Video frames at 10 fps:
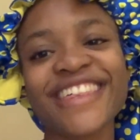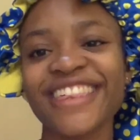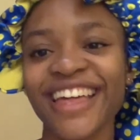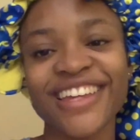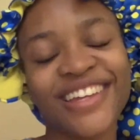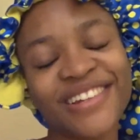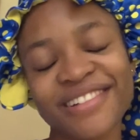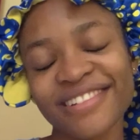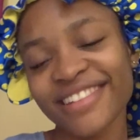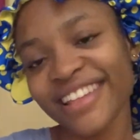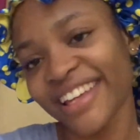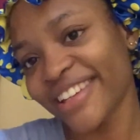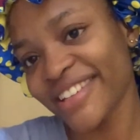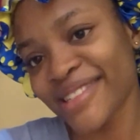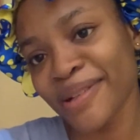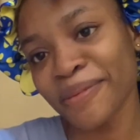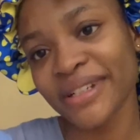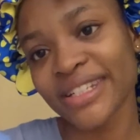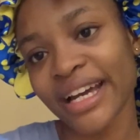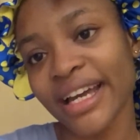Thank you so
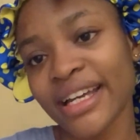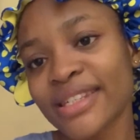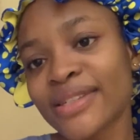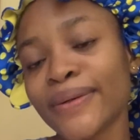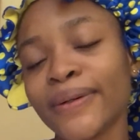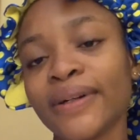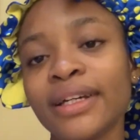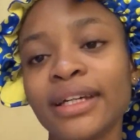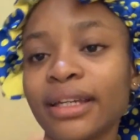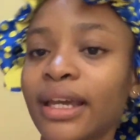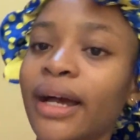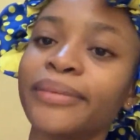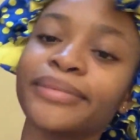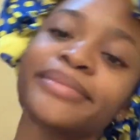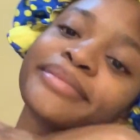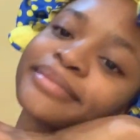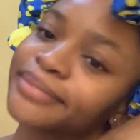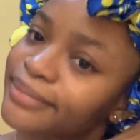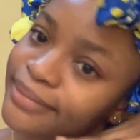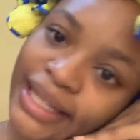much guys. So yeah,
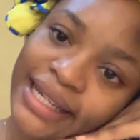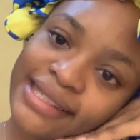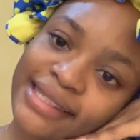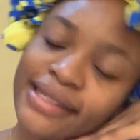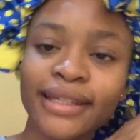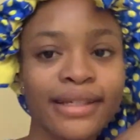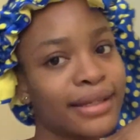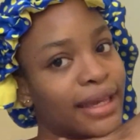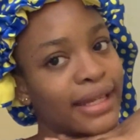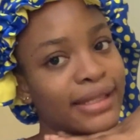let's get